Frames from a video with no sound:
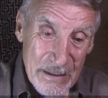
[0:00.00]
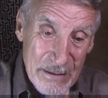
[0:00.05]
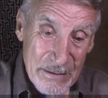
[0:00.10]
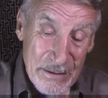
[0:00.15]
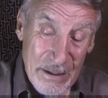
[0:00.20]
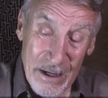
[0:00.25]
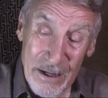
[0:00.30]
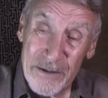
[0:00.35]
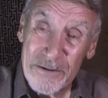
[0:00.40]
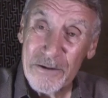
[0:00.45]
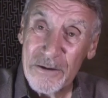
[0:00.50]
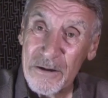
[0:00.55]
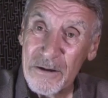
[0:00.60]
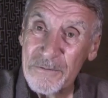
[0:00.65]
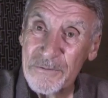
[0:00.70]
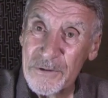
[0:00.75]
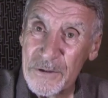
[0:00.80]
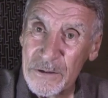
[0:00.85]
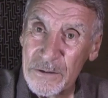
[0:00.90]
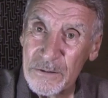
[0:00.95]
neither
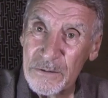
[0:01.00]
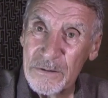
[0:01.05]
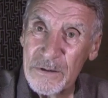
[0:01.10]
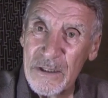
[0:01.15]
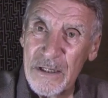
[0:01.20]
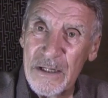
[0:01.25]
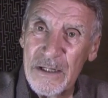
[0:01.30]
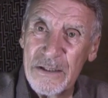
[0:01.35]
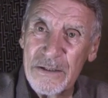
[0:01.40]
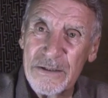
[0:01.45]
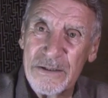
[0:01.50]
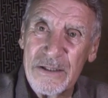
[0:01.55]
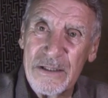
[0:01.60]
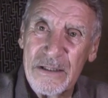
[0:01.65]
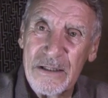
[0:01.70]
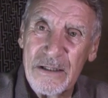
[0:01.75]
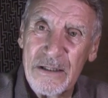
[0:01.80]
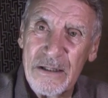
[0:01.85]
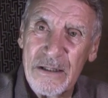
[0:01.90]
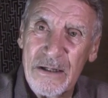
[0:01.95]
of you is
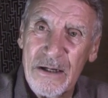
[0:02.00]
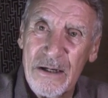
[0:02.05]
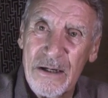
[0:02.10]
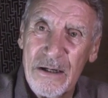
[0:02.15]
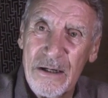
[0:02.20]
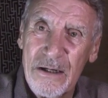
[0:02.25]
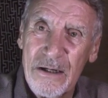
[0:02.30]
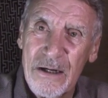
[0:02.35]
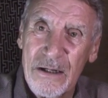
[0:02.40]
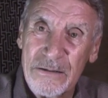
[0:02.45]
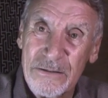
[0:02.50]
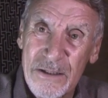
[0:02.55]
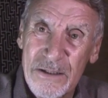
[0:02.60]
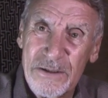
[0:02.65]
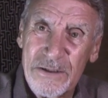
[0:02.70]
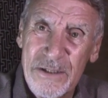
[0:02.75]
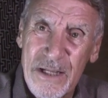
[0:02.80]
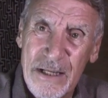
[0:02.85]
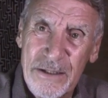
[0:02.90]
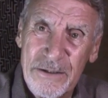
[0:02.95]

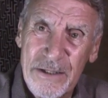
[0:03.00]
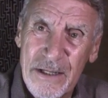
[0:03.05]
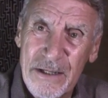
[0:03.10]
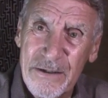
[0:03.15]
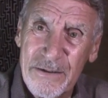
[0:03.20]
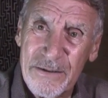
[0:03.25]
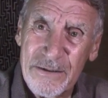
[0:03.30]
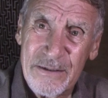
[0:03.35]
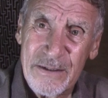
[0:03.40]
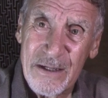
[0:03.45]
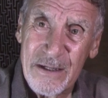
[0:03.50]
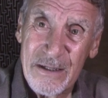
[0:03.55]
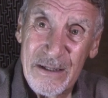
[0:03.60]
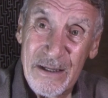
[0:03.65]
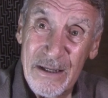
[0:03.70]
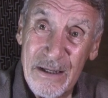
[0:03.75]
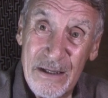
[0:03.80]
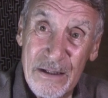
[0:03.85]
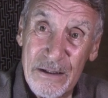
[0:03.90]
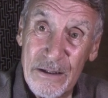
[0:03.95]
understanding that
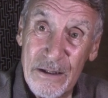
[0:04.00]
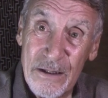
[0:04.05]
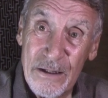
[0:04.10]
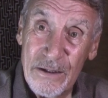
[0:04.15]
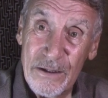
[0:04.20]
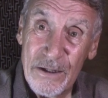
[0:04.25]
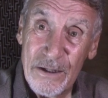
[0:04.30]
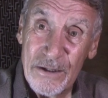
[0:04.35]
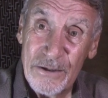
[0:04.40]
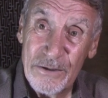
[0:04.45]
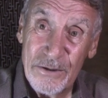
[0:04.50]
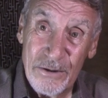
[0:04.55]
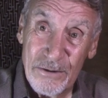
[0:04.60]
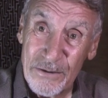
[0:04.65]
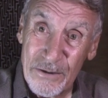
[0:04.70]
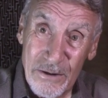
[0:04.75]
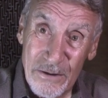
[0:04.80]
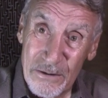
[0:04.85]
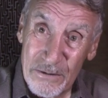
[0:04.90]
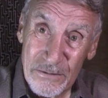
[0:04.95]
you're
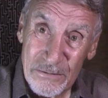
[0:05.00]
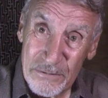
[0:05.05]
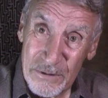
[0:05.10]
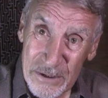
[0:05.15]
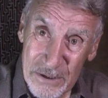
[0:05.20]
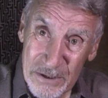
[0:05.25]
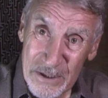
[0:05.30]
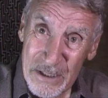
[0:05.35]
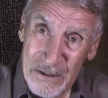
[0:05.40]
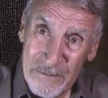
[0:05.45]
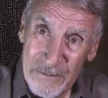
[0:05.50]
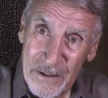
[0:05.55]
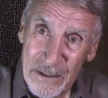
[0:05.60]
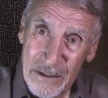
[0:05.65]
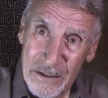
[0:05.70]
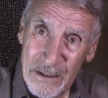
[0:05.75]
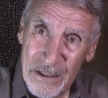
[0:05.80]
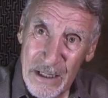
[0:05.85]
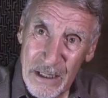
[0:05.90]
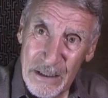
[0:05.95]
not
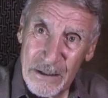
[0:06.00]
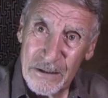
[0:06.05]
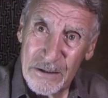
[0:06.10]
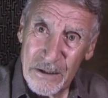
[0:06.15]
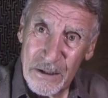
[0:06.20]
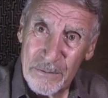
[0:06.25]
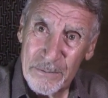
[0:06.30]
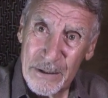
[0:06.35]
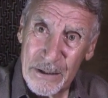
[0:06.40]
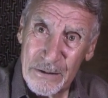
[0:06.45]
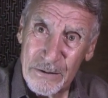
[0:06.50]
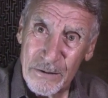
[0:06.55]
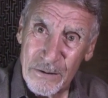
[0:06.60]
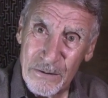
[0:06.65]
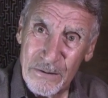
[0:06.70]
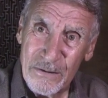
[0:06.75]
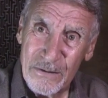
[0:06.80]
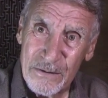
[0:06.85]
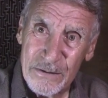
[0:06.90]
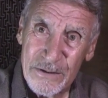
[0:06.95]
receiving incoming
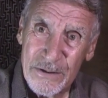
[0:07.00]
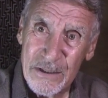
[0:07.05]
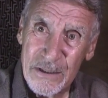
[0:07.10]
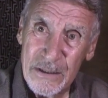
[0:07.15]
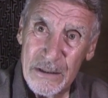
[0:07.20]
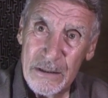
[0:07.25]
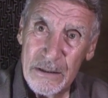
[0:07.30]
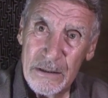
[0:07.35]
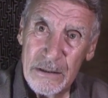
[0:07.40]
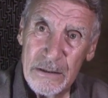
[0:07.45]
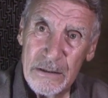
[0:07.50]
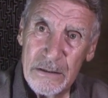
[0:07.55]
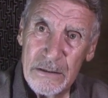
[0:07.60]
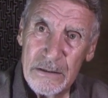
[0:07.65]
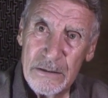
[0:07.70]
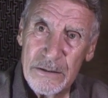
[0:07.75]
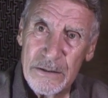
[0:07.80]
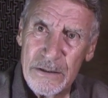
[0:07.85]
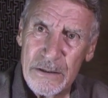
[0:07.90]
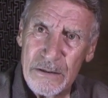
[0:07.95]
calls.
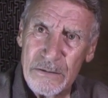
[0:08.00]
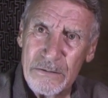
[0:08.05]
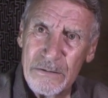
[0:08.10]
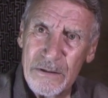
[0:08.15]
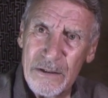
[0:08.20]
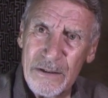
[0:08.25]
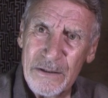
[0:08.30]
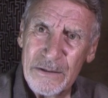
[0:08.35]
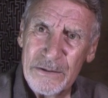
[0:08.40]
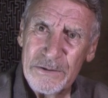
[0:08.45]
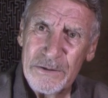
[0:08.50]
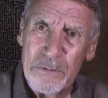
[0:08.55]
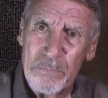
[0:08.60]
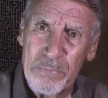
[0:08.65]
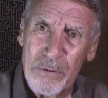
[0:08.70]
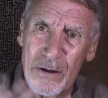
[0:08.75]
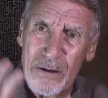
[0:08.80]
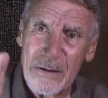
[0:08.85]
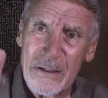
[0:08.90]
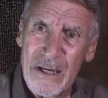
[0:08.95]
So you
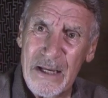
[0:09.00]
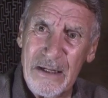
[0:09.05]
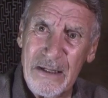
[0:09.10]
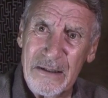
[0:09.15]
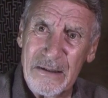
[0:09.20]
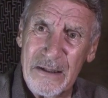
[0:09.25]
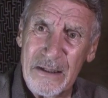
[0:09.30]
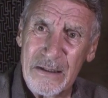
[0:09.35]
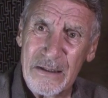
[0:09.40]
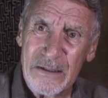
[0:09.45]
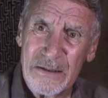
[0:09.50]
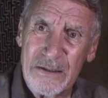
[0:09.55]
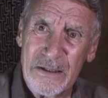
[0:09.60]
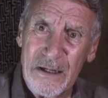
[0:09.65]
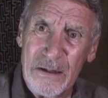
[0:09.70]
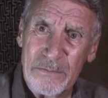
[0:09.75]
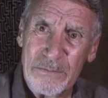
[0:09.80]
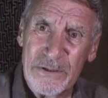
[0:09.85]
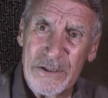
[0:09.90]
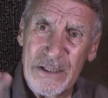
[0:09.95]
block anything that
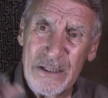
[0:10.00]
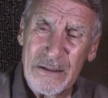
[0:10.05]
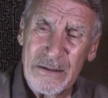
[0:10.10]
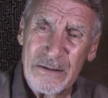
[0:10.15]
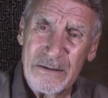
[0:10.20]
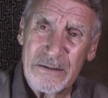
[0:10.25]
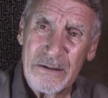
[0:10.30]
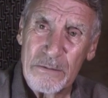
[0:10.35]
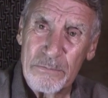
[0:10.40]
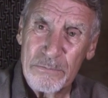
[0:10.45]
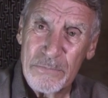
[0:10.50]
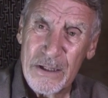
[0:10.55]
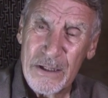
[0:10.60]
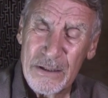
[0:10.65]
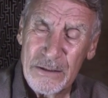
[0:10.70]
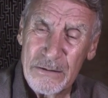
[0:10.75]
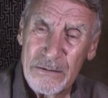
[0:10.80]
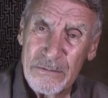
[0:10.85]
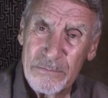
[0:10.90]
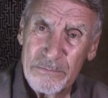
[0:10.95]
comes in that
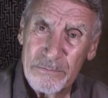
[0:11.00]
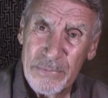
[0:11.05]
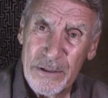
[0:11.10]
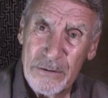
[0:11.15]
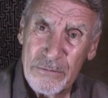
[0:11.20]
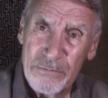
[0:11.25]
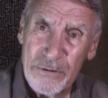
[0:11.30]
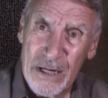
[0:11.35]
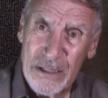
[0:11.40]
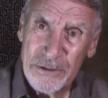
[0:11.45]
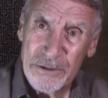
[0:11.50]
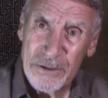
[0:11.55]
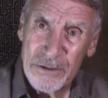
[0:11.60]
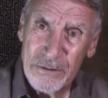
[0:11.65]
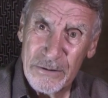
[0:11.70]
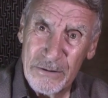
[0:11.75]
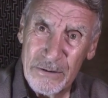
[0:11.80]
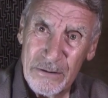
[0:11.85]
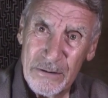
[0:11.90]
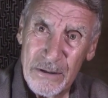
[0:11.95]
might be
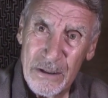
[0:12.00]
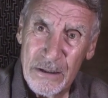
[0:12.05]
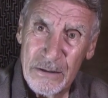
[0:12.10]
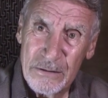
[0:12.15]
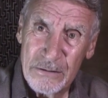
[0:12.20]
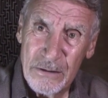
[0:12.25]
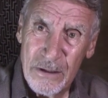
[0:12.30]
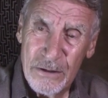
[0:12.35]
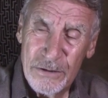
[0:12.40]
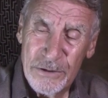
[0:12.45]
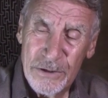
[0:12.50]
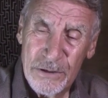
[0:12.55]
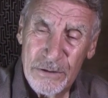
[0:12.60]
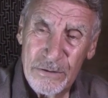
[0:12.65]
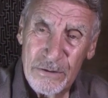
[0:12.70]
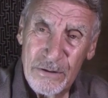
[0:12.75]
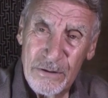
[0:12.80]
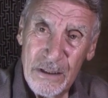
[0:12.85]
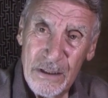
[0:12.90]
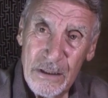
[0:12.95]
rational and
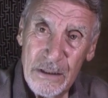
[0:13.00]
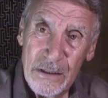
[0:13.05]
logical,